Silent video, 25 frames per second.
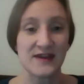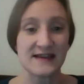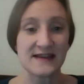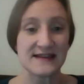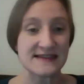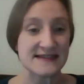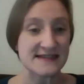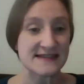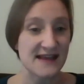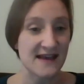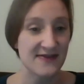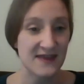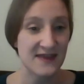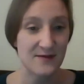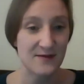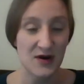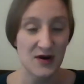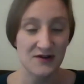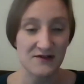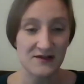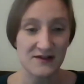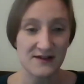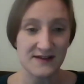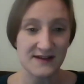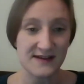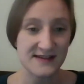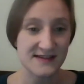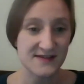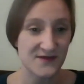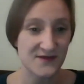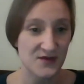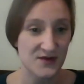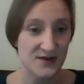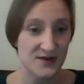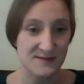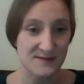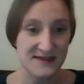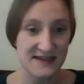We can send them our
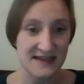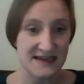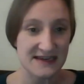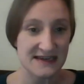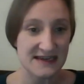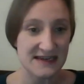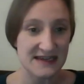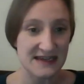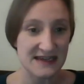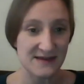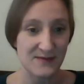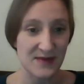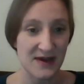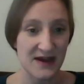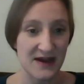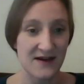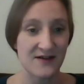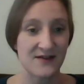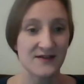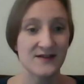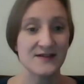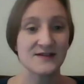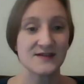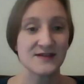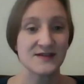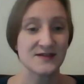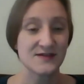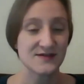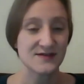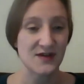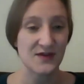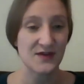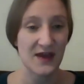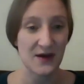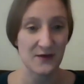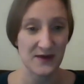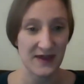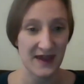release forms in an email.
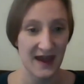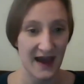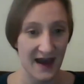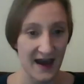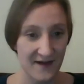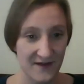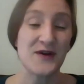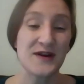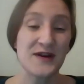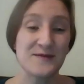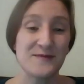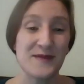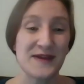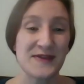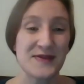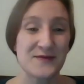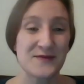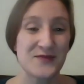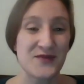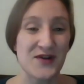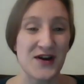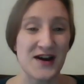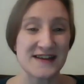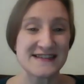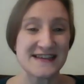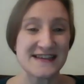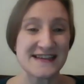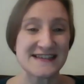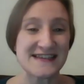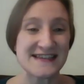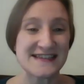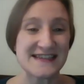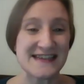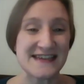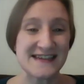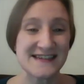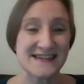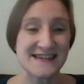We just want to make the process
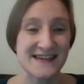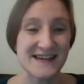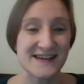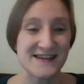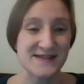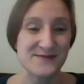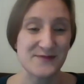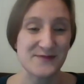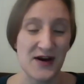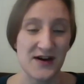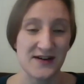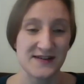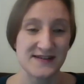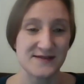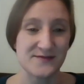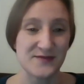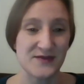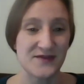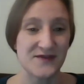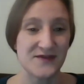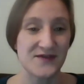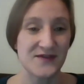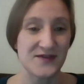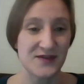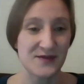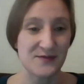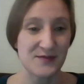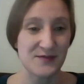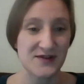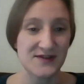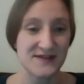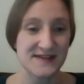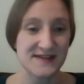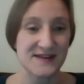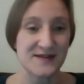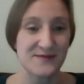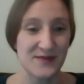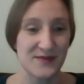as easy as possible for the
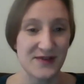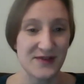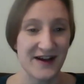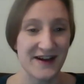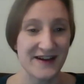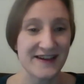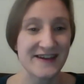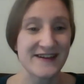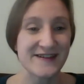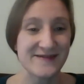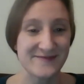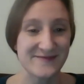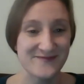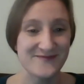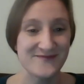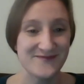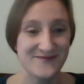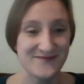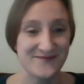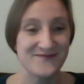person applying.